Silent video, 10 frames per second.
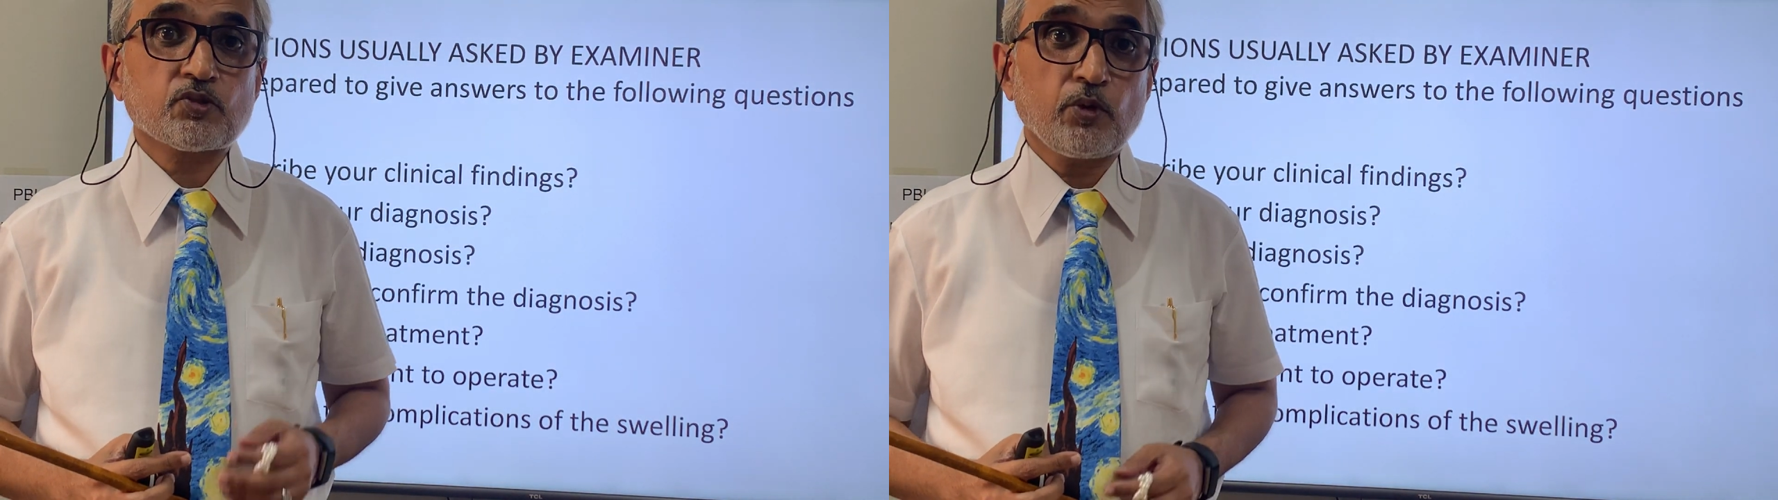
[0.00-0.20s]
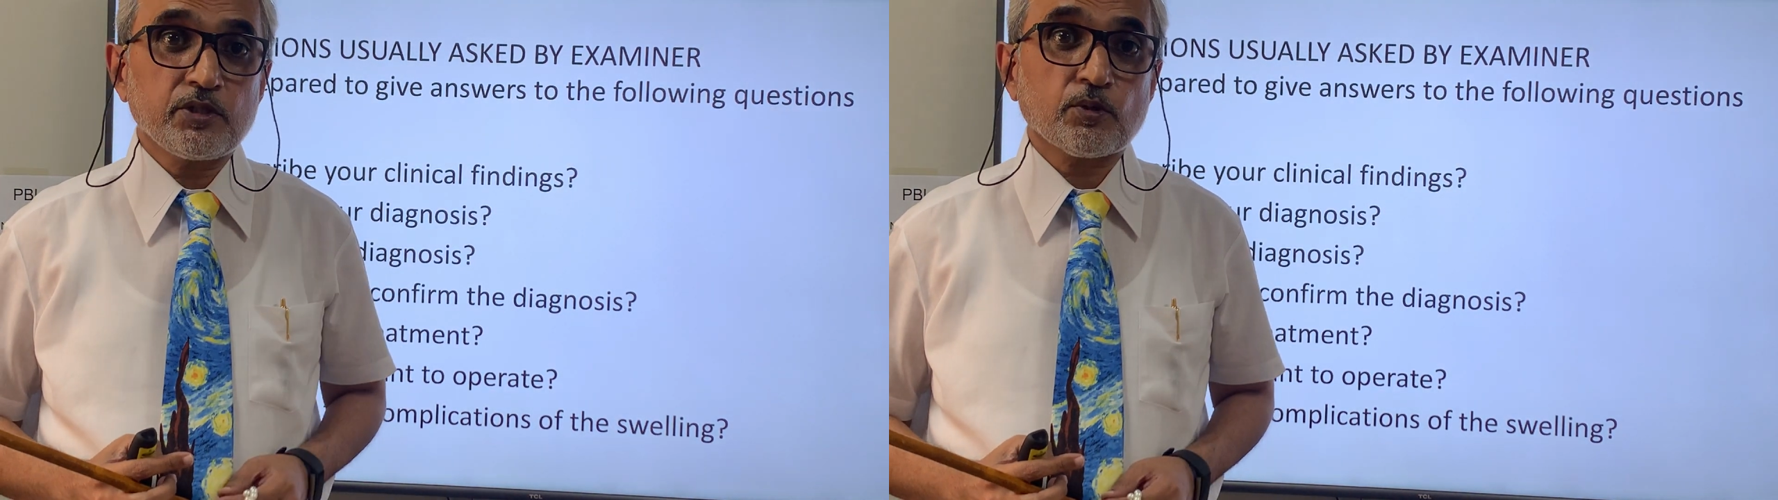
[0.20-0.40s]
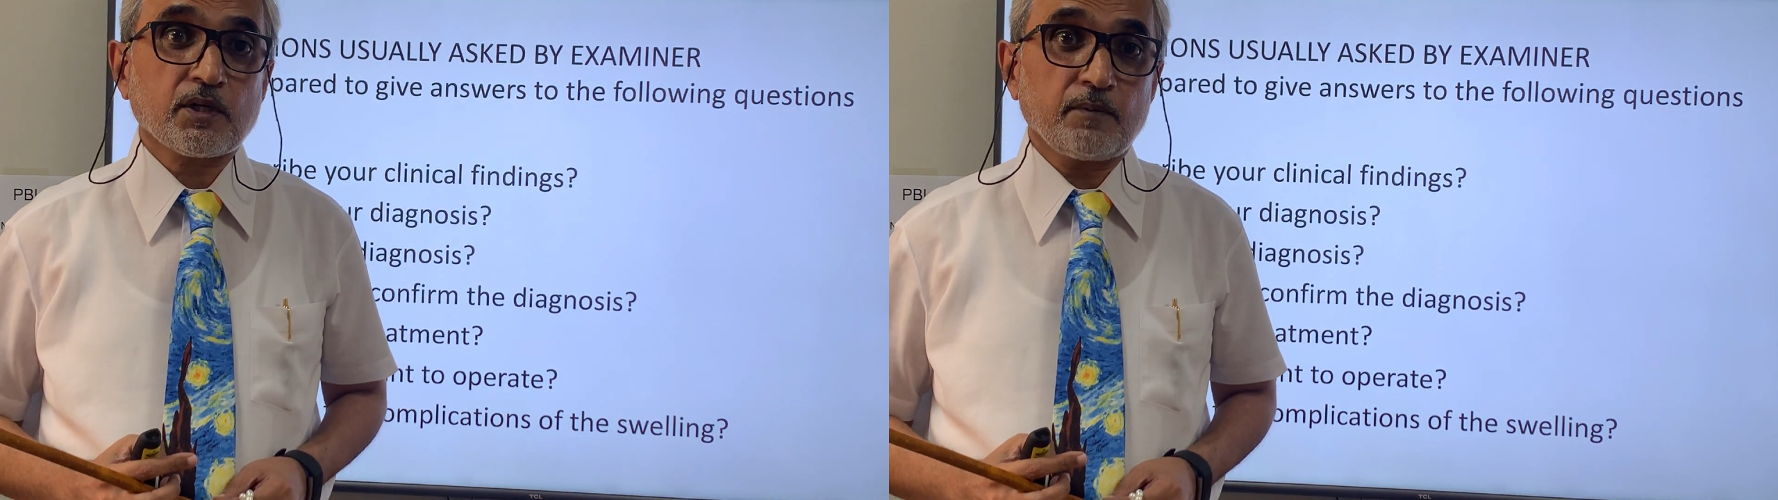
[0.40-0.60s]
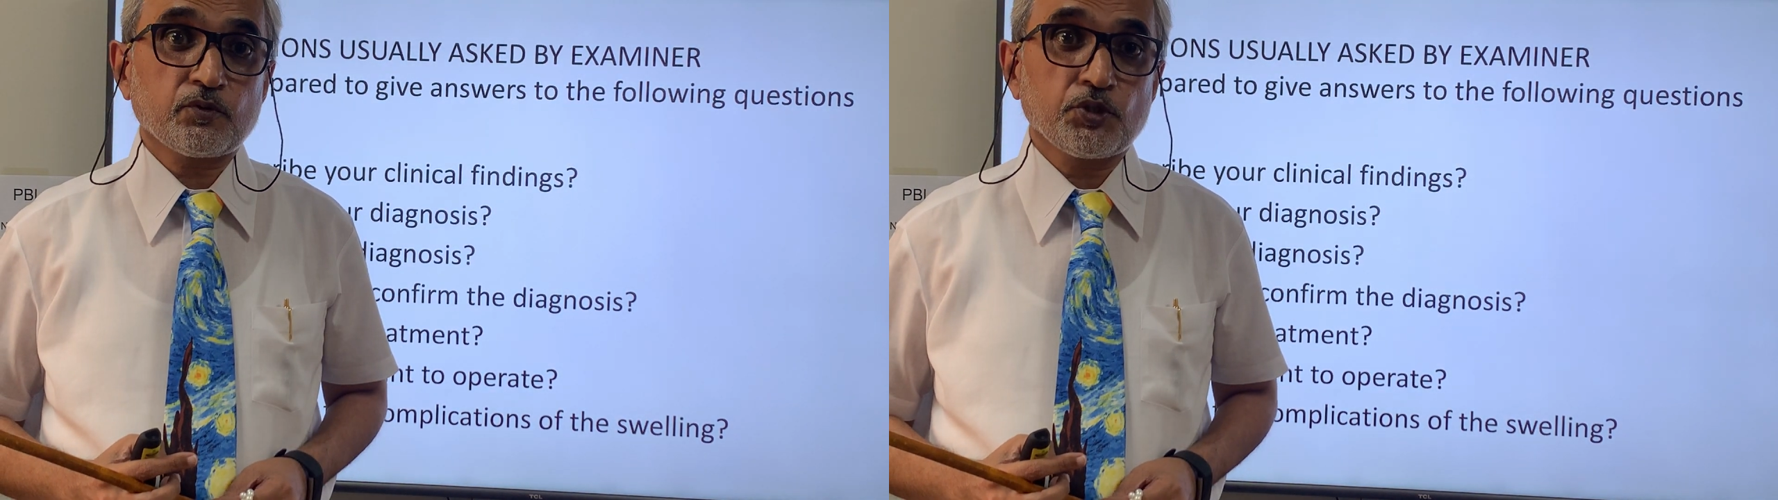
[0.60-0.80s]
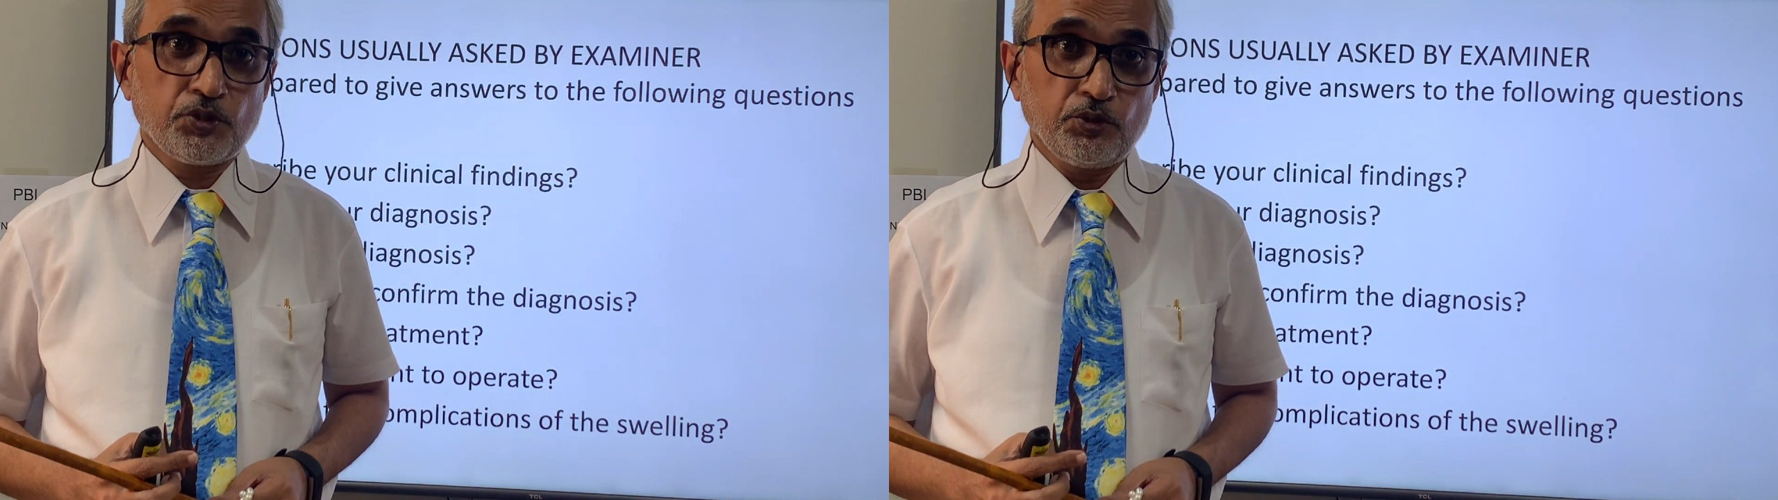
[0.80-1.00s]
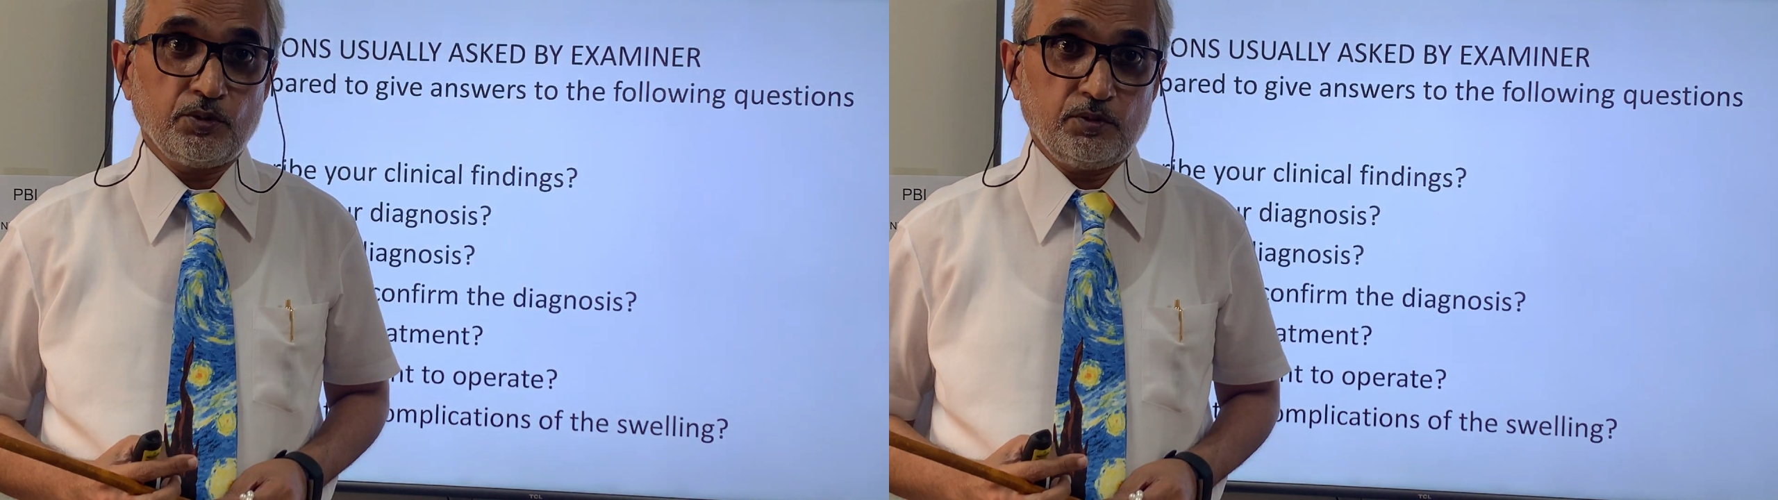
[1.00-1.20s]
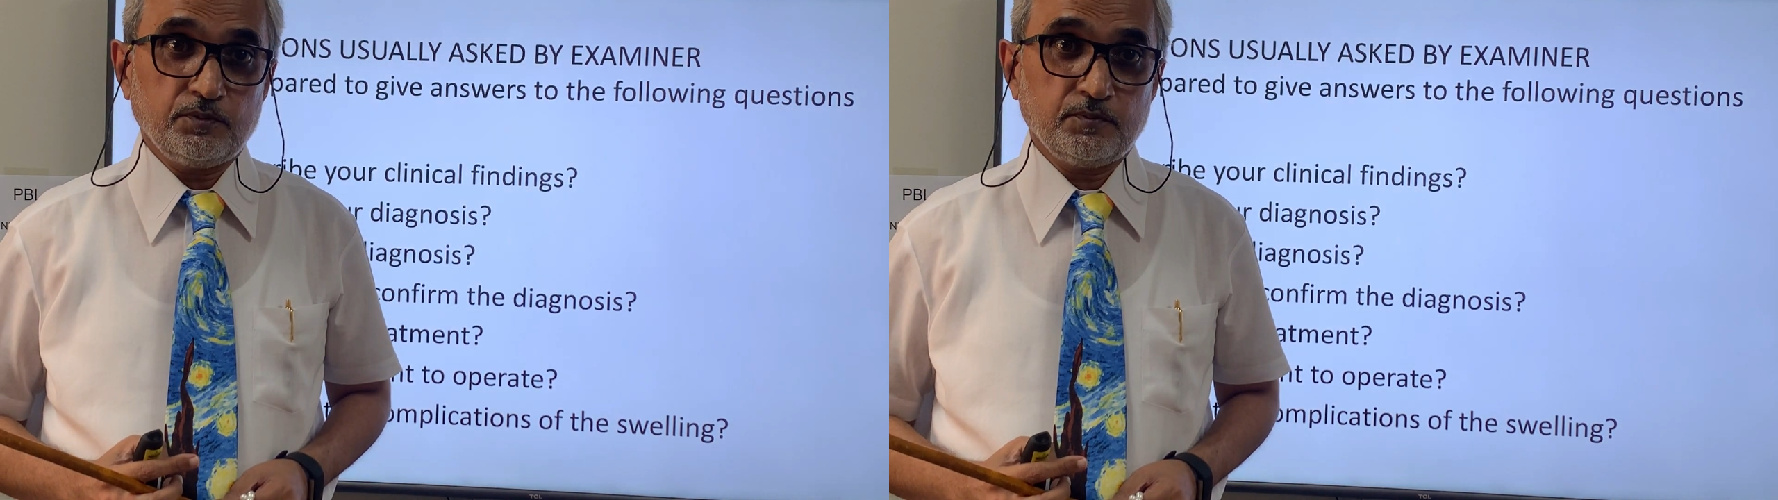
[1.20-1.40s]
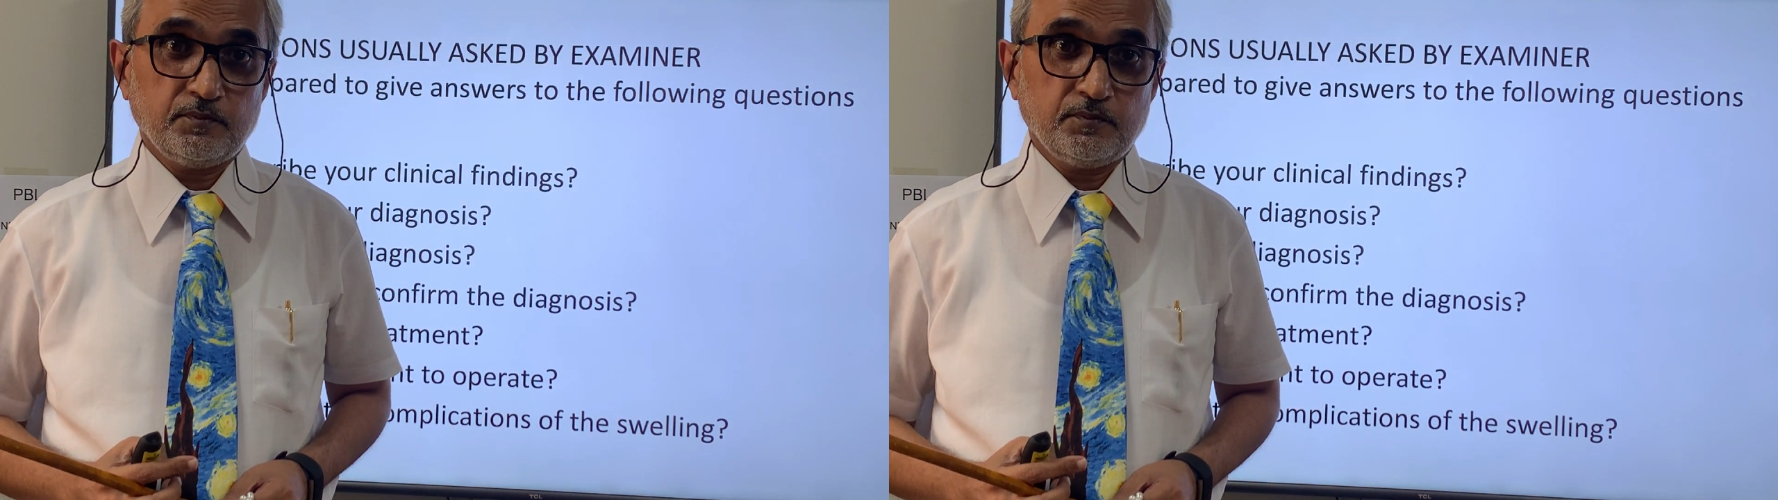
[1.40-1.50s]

going to come to you,